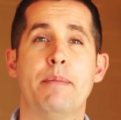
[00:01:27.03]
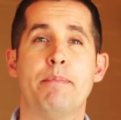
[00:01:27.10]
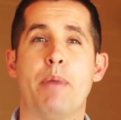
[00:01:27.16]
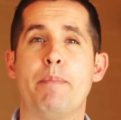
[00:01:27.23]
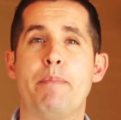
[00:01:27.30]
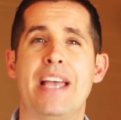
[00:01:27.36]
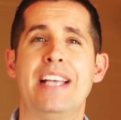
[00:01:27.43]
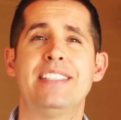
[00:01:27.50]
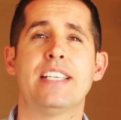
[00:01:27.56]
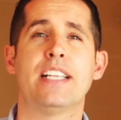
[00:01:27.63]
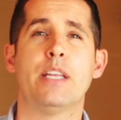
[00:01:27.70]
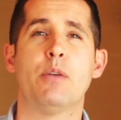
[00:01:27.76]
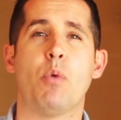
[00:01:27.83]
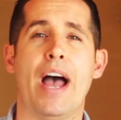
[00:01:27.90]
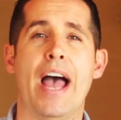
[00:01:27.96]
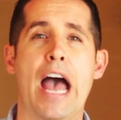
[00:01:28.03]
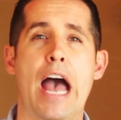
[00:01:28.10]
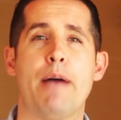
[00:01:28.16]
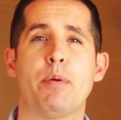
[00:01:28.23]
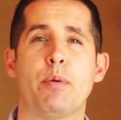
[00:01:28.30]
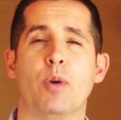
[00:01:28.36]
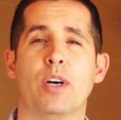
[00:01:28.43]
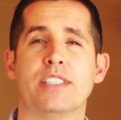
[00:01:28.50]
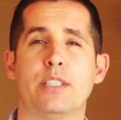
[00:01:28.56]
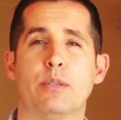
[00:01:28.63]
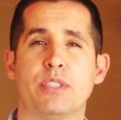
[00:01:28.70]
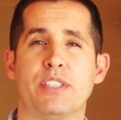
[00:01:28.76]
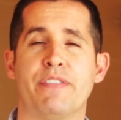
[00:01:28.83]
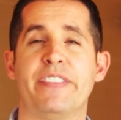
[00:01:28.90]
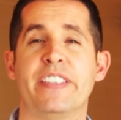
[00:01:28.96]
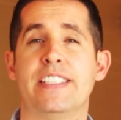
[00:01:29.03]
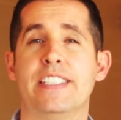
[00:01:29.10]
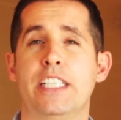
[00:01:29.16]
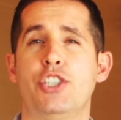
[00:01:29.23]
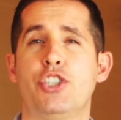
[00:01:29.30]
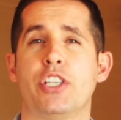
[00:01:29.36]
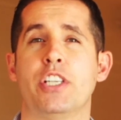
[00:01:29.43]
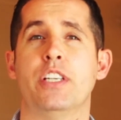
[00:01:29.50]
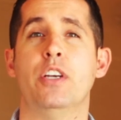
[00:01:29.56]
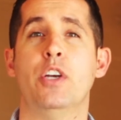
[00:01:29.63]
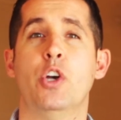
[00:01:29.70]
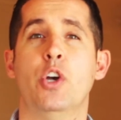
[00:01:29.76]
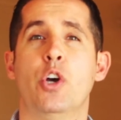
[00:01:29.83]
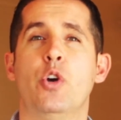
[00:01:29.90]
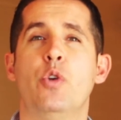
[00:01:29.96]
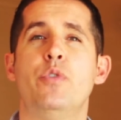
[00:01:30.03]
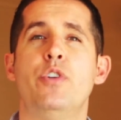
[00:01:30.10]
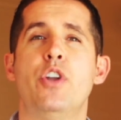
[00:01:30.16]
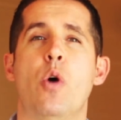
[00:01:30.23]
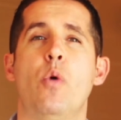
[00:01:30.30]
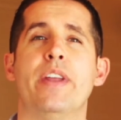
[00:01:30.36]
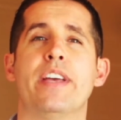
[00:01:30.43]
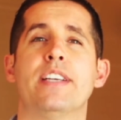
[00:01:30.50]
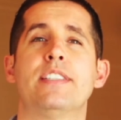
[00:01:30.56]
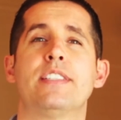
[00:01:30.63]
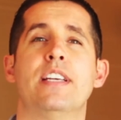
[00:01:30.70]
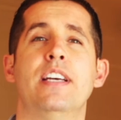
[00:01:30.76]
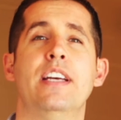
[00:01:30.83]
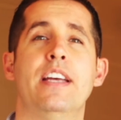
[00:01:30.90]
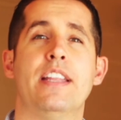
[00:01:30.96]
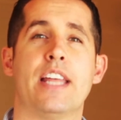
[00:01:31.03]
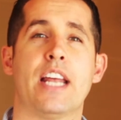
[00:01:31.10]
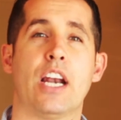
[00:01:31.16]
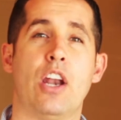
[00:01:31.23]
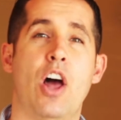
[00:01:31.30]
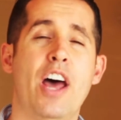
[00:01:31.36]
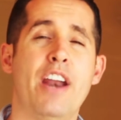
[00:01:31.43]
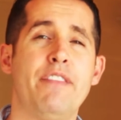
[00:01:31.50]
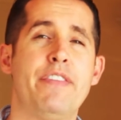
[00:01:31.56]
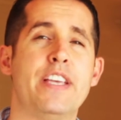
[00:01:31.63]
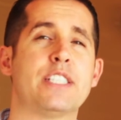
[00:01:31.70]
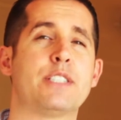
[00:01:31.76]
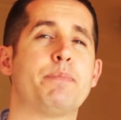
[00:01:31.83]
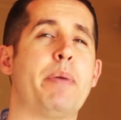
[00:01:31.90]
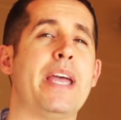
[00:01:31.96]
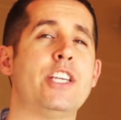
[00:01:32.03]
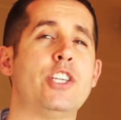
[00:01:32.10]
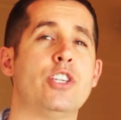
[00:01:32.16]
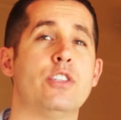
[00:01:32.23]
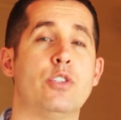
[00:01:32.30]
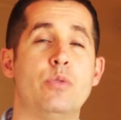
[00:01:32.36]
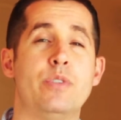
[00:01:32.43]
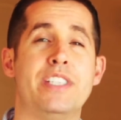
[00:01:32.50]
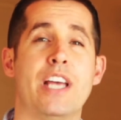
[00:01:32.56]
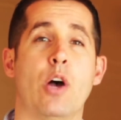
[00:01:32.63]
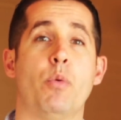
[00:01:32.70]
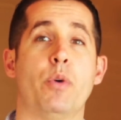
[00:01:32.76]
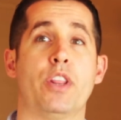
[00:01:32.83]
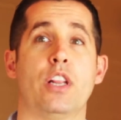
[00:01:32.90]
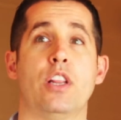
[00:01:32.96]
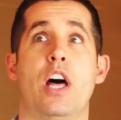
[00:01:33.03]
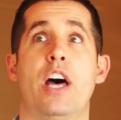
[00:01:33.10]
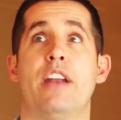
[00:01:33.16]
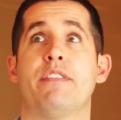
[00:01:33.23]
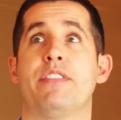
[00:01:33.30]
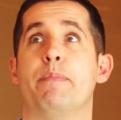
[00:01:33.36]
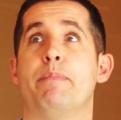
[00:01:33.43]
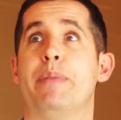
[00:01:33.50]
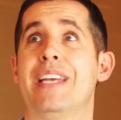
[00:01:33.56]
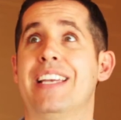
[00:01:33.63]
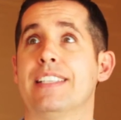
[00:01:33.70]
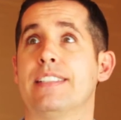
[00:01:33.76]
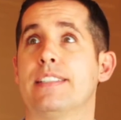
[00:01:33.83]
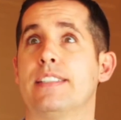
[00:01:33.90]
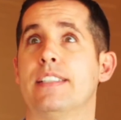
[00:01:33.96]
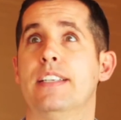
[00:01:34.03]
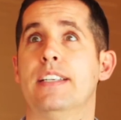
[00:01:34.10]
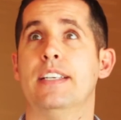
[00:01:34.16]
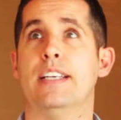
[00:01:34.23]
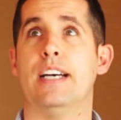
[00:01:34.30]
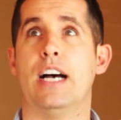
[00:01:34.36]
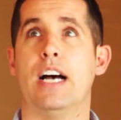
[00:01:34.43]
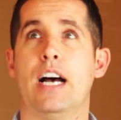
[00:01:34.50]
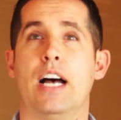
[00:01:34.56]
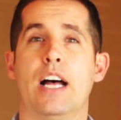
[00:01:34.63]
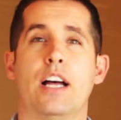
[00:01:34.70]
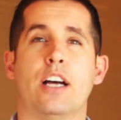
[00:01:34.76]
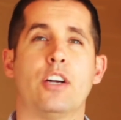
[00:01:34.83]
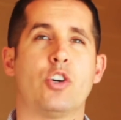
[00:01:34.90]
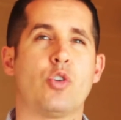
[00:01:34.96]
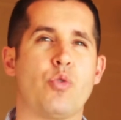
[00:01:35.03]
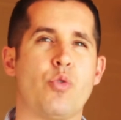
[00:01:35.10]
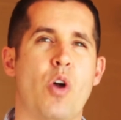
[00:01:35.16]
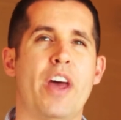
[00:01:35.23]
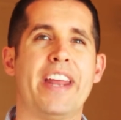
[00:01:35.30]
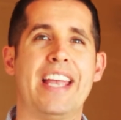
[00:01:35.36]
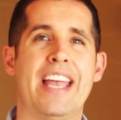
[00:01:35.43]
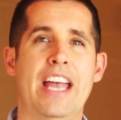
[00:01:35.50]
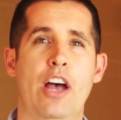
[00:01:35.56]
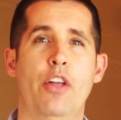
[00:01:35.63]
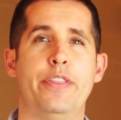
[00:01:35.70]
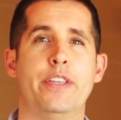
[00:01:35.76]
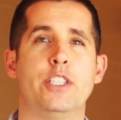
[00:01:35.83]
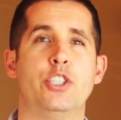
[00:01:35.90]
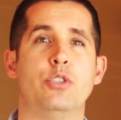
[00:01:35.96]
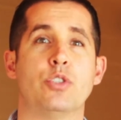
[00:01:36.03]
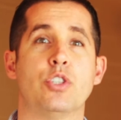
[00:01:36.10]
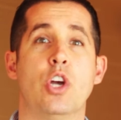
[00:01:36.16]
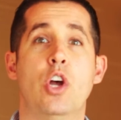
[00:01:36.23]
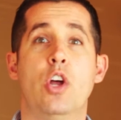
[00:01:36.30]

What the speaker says: But basically what happened was there was a physician who noticed that a lot of his patients who dealt with a lot of the biggest chronic health issues